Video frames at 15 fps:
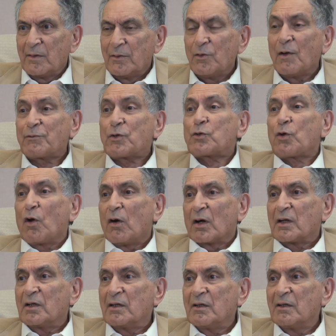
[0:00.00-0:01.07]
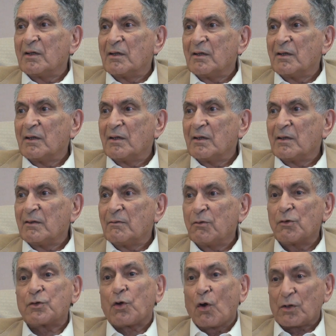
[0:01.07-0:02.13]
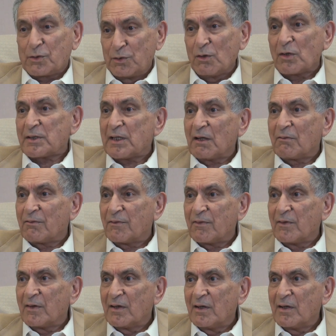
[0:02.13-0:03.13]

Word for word: you have to talk. You have to talk to yourself.